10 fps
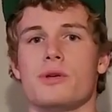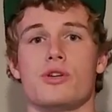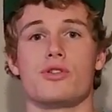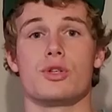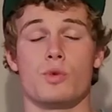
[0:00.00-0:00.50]
but
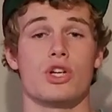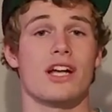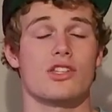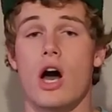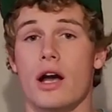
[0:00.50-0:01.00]
we're
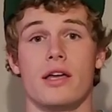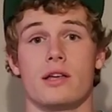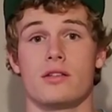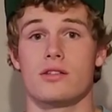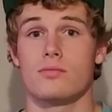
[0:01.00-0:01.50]
not
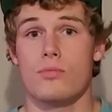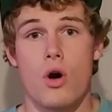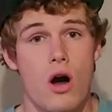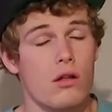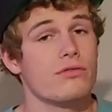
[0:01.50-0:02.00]
talking
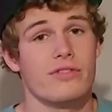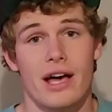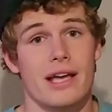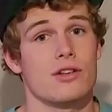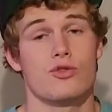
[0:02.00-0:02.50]
small,
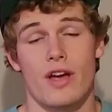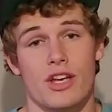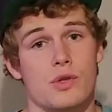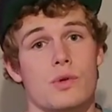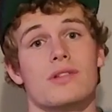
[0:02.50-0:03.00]
fine
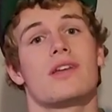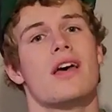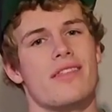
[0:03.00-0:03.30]
granules.